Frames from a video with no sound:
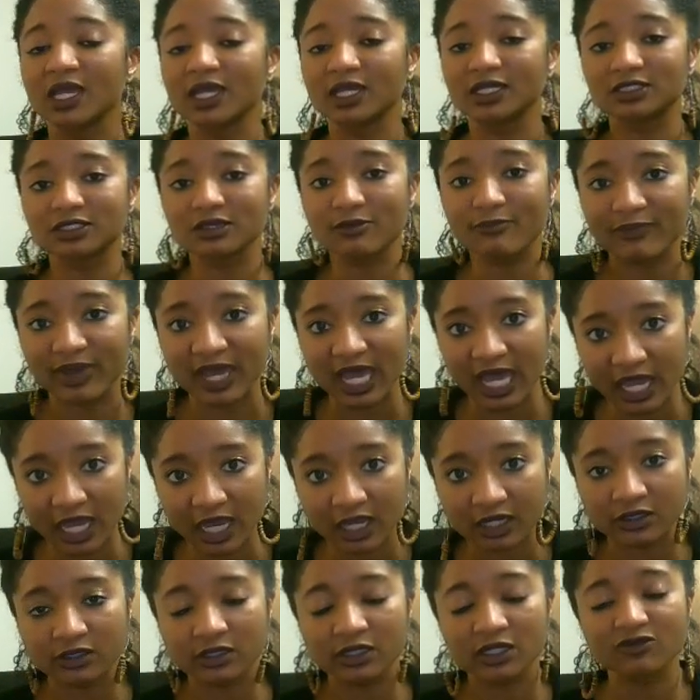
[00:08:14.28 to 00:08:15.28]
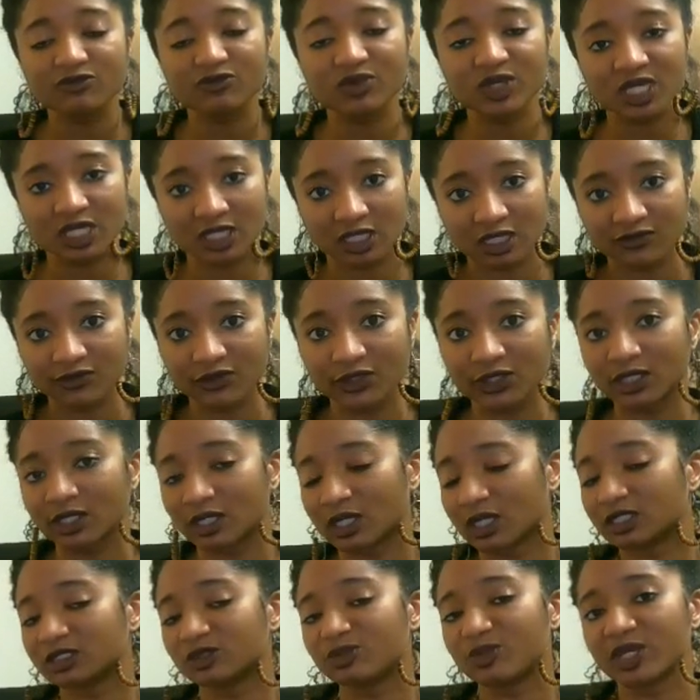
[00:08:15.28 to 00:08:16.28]
It's a pattern of behavior
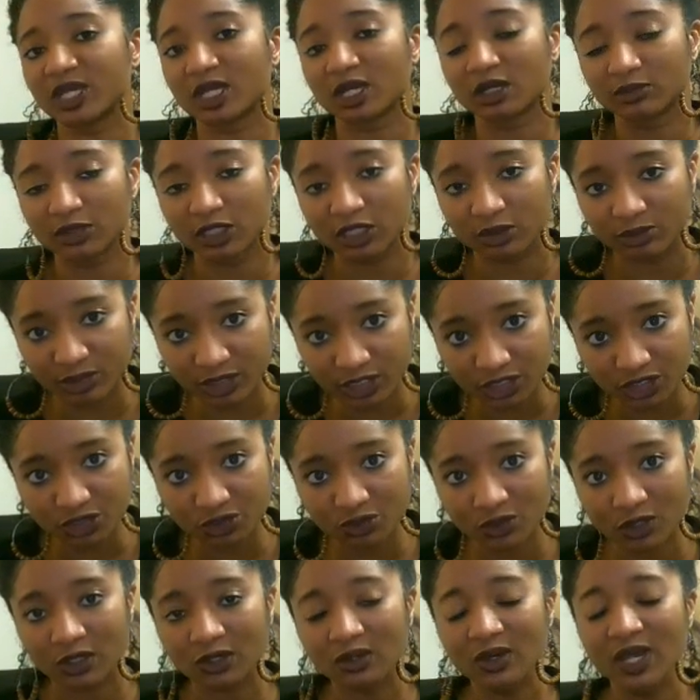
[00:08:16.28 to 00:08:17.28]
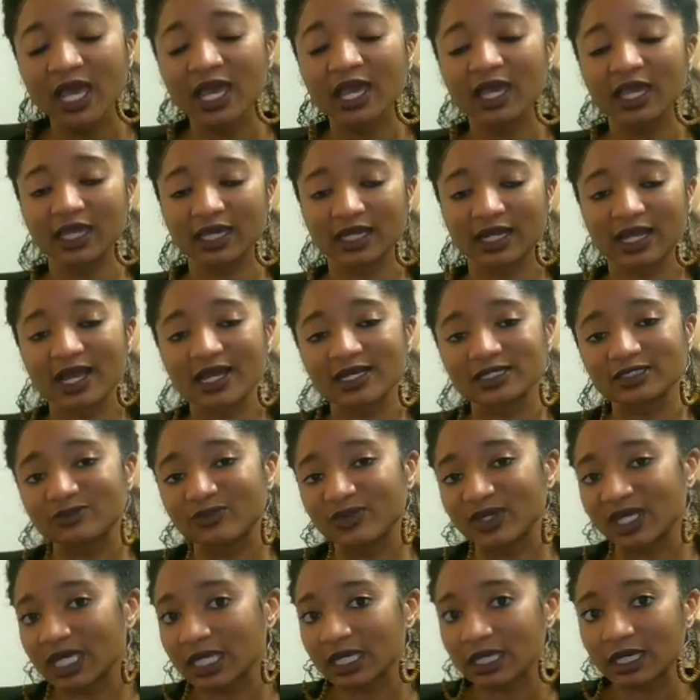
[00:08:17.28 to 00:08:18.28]
that has become habitual. It has
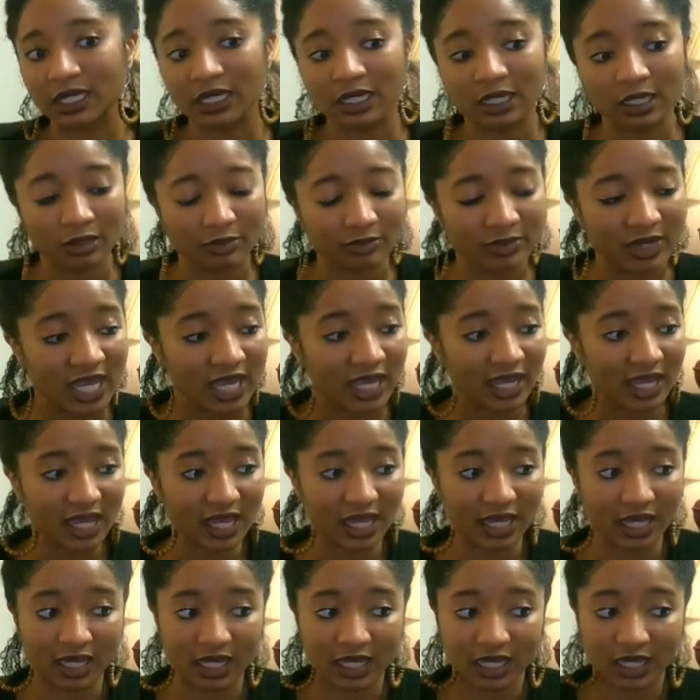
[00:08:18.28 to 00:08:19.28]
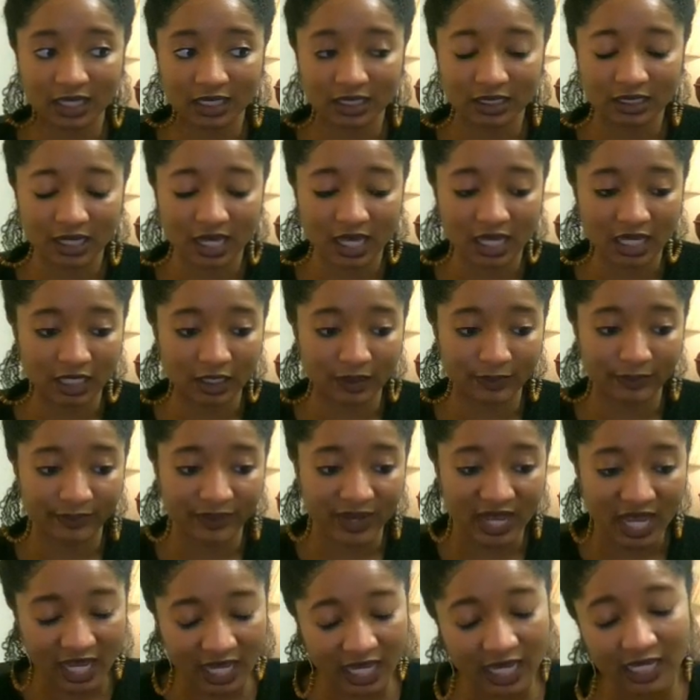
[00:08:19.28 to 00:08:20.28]
become a
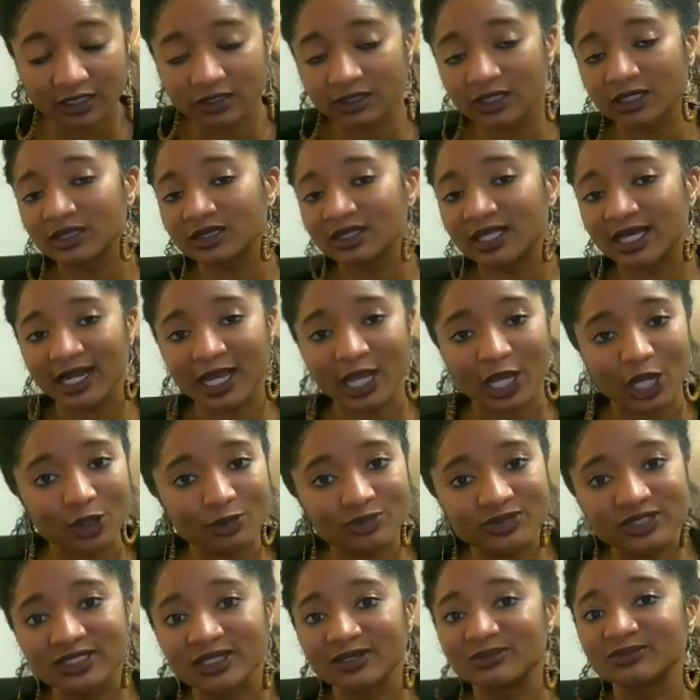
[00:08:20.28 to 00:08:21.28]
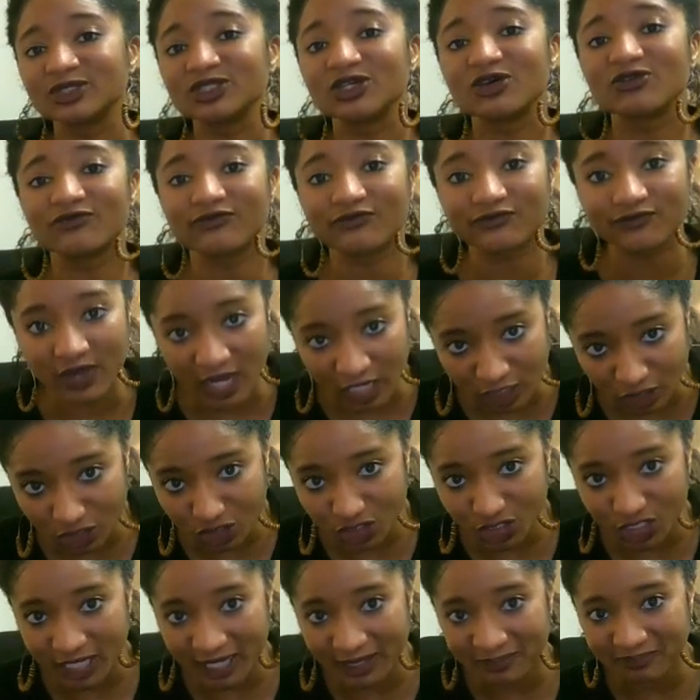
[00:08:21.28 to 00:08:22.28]
pattern that helps them to
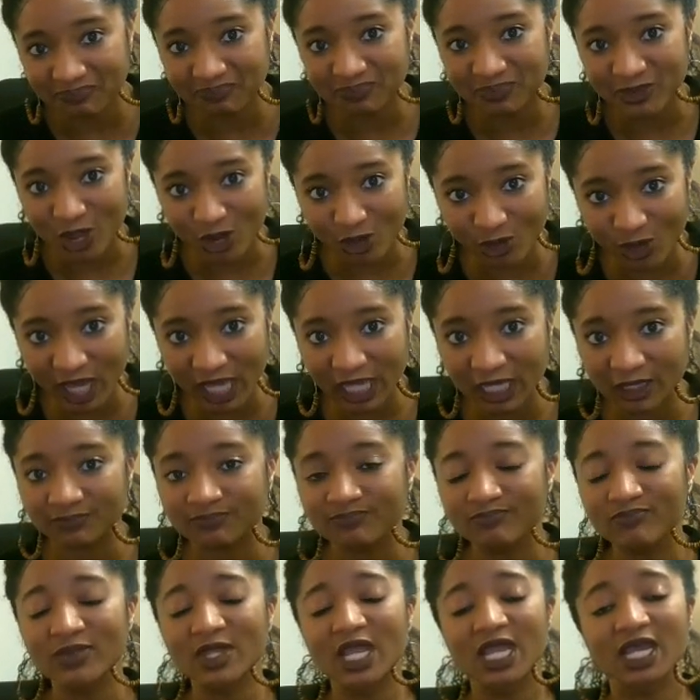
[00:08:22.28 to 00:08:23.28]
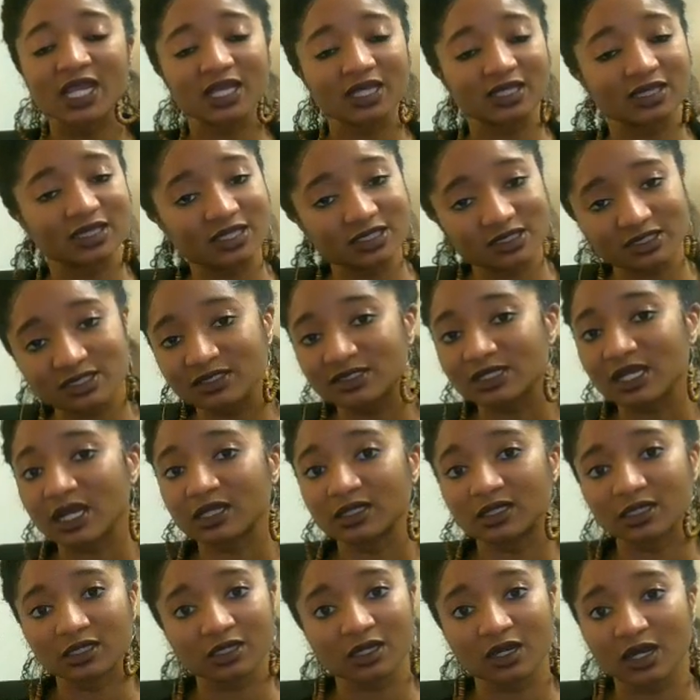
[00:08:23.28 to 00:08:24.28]
function, okay? And this is
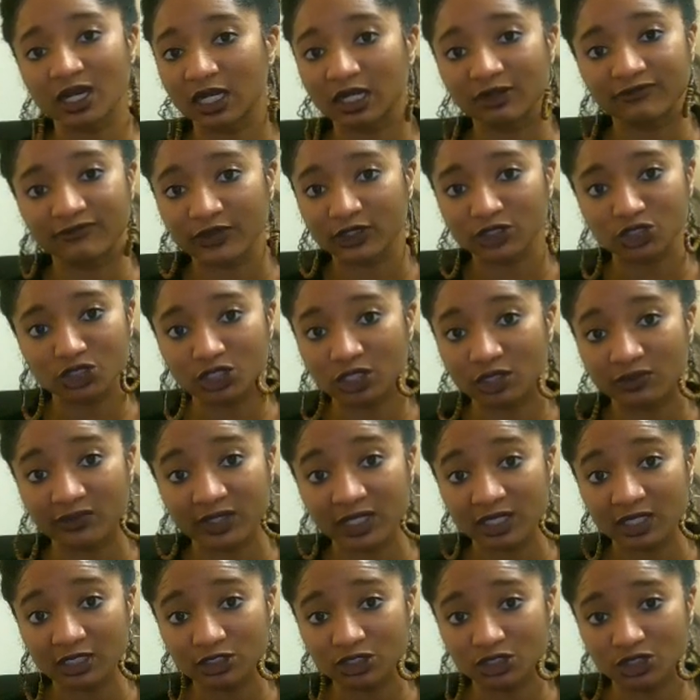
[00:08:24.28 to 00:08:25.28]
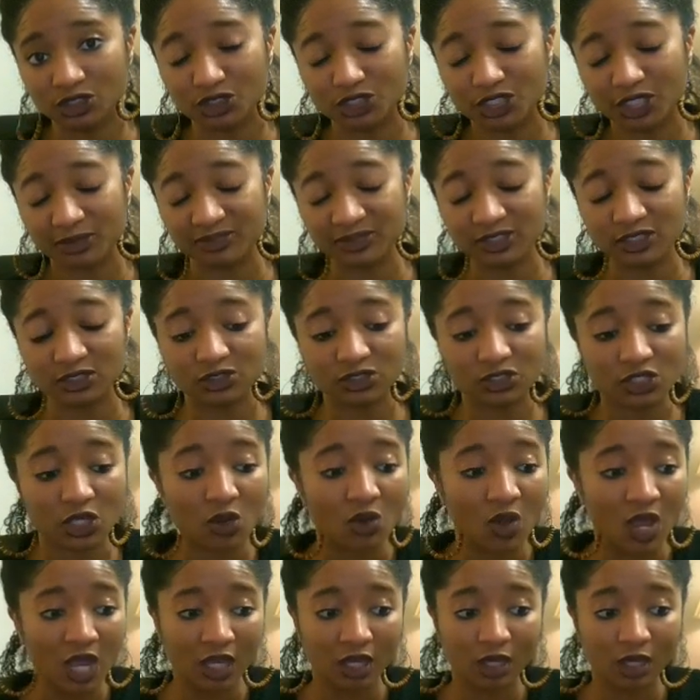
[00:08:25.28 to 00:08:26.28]
how they know how to function in relationships. And so